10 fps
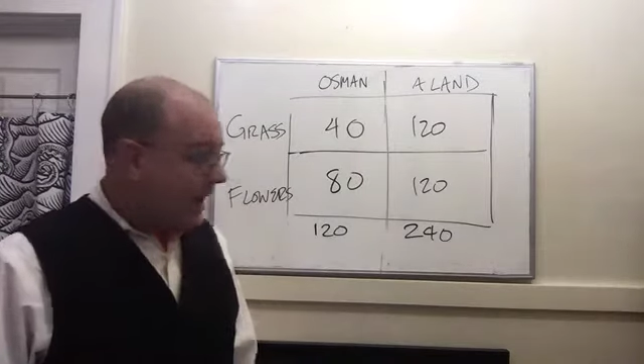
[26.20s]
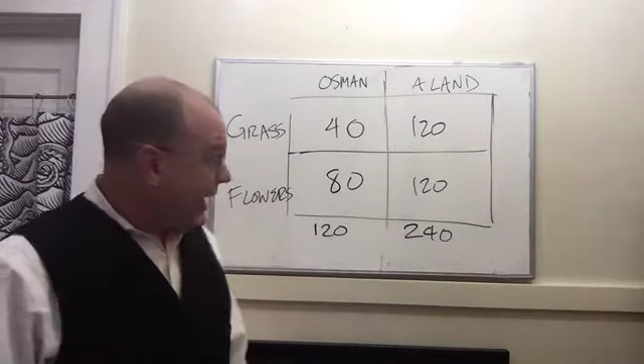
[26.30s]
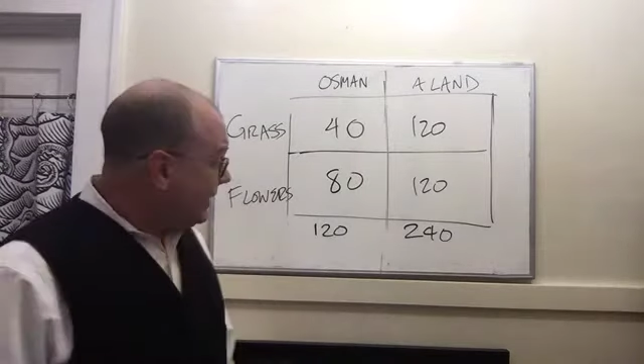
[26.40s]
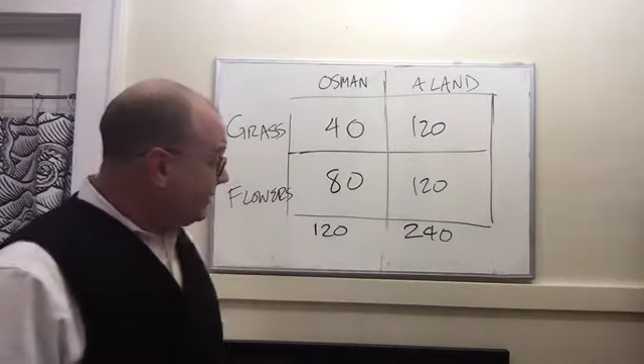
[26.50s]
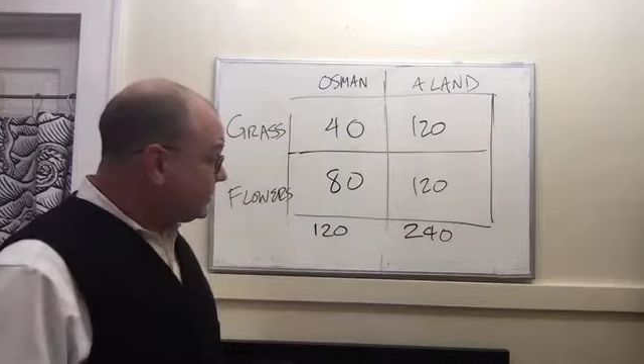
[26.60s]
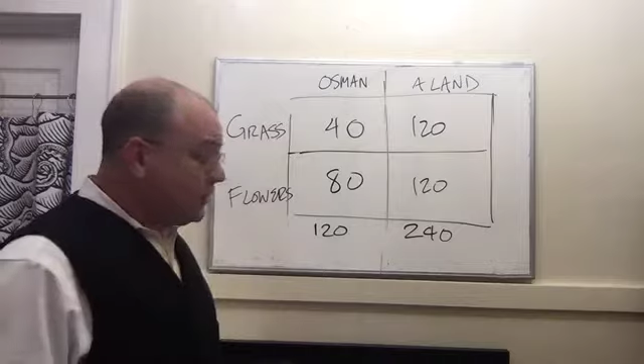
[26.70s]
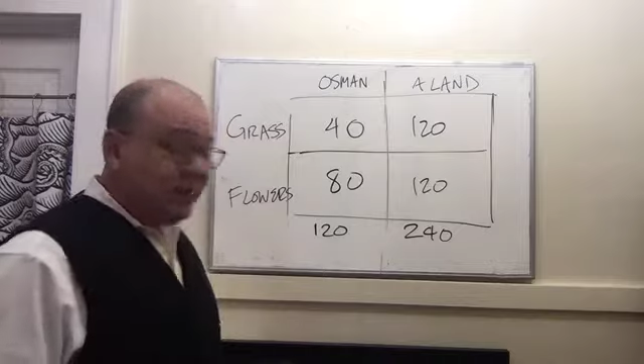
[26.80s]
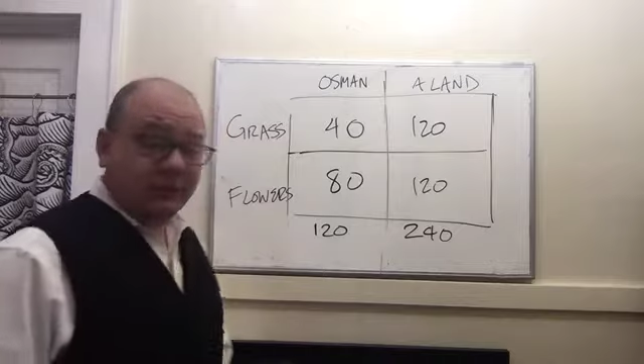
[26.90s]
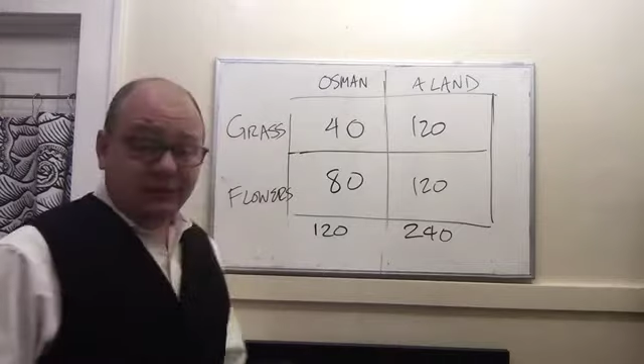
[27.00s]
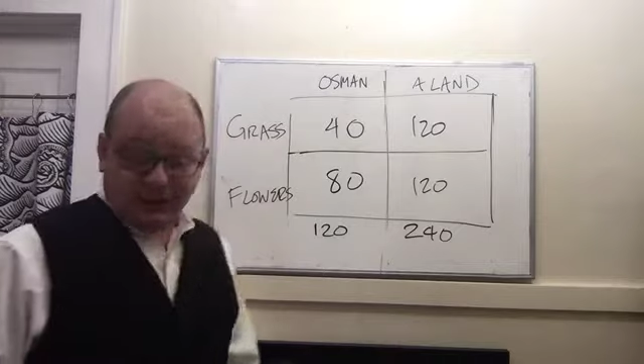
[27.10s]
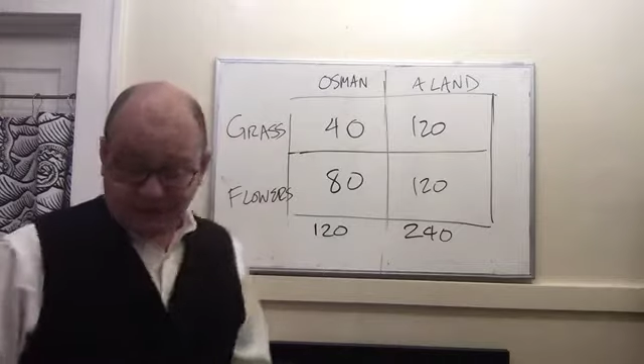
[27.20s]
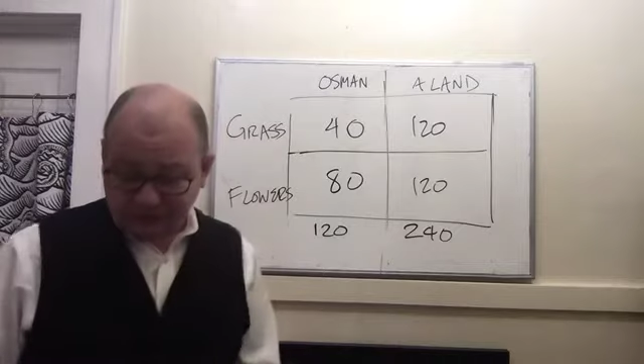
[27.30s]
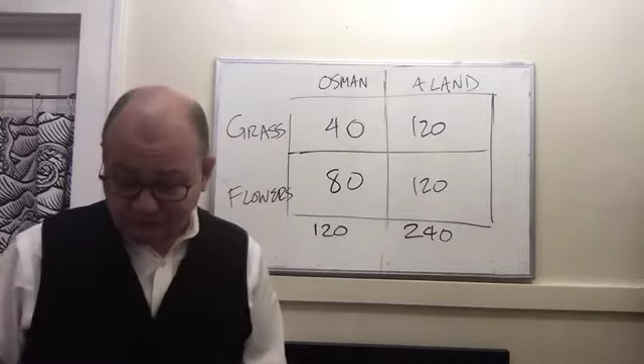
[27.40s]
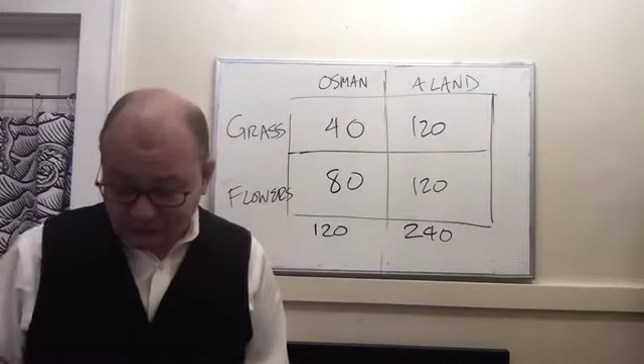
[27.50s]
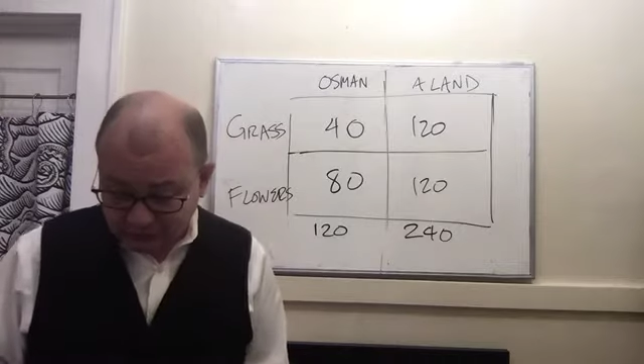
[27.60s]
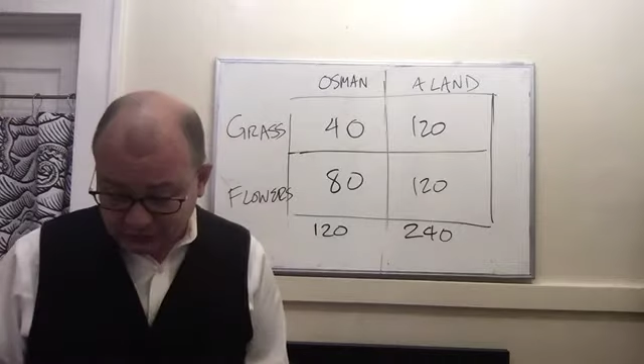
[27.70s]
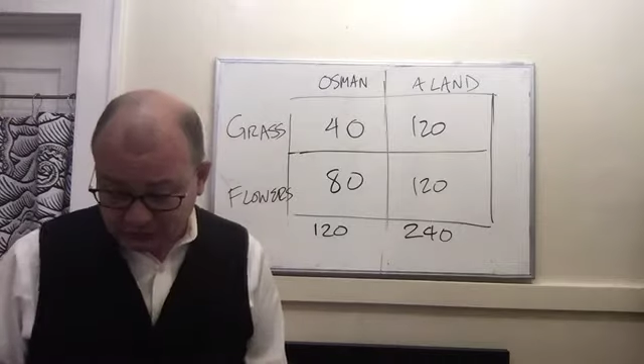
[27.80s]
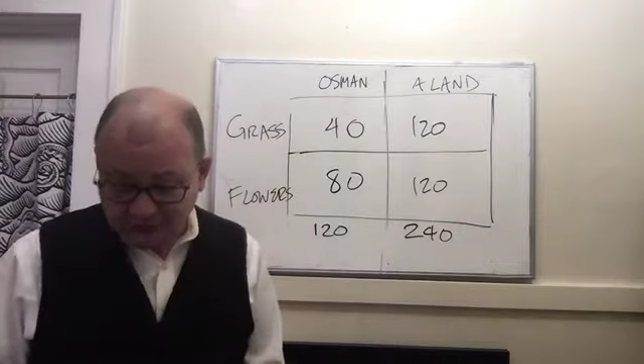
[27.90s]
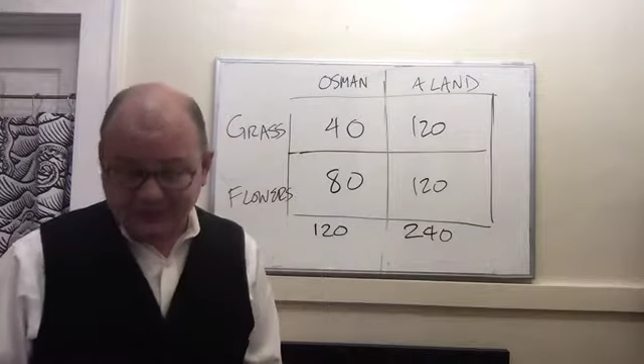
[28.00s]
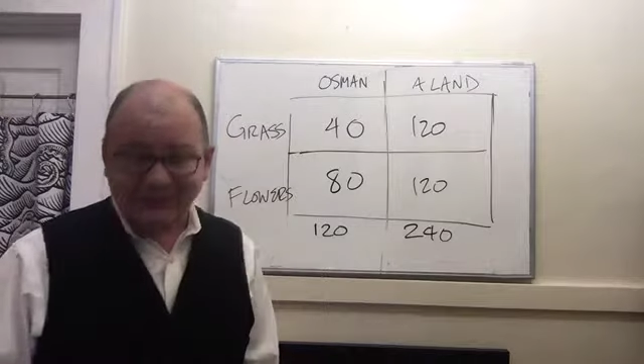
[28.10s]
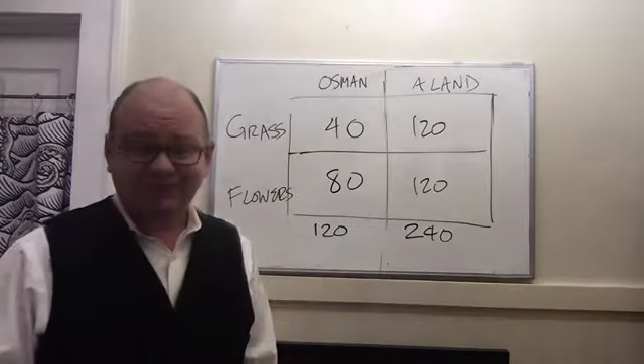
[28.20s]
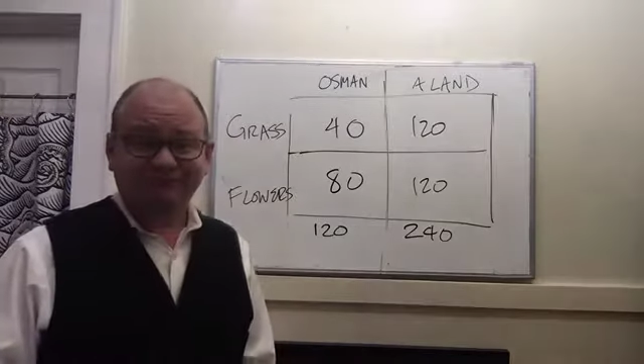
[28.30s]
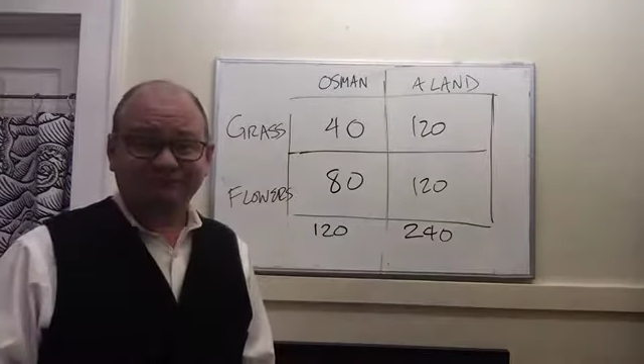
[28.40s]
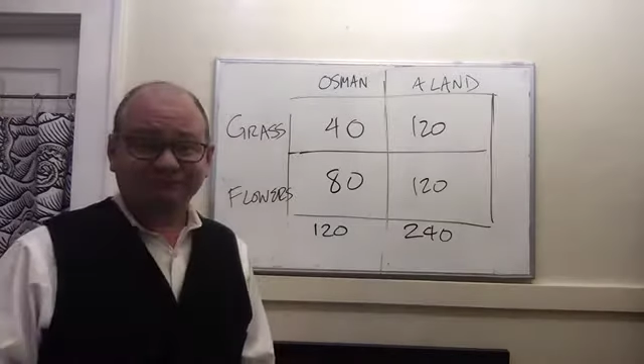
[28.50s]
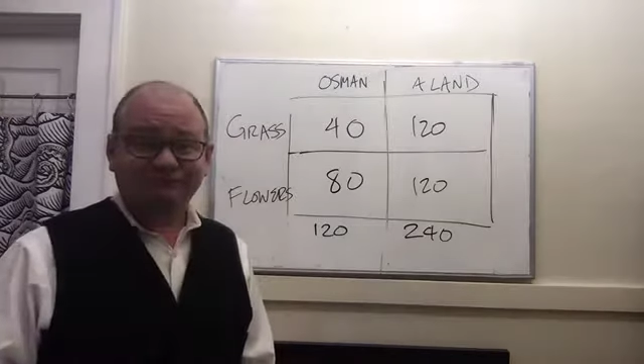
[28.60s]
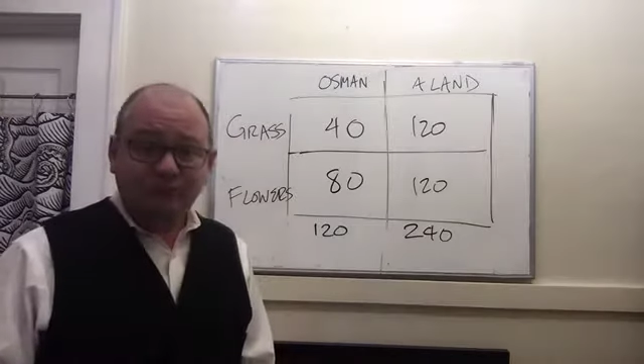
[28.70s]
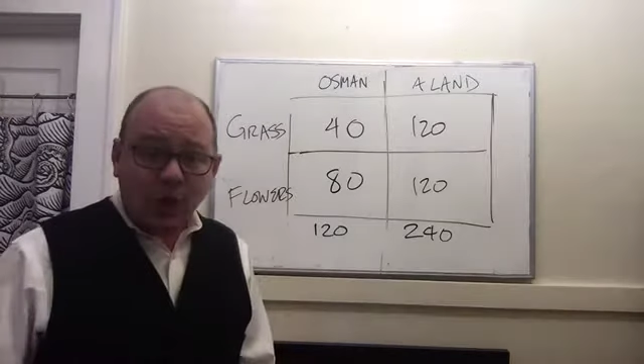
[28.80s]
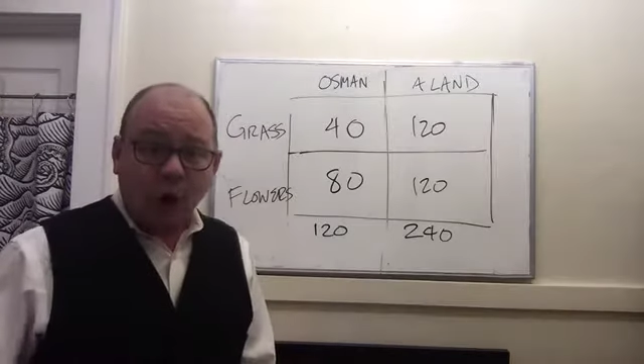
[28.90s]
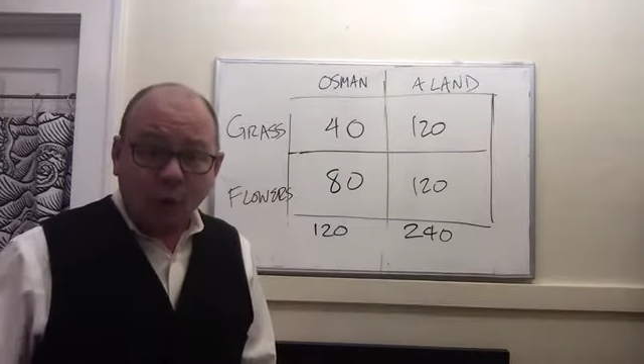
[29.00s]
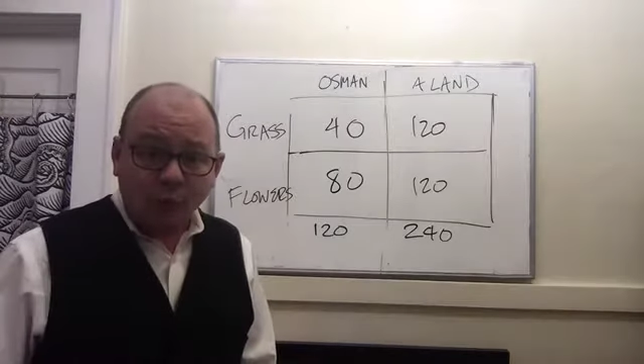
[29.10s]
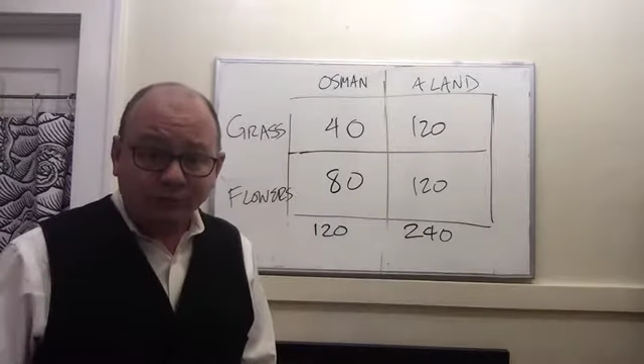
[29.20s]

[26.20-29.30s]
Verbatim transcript: And our typical answer, of course, would be no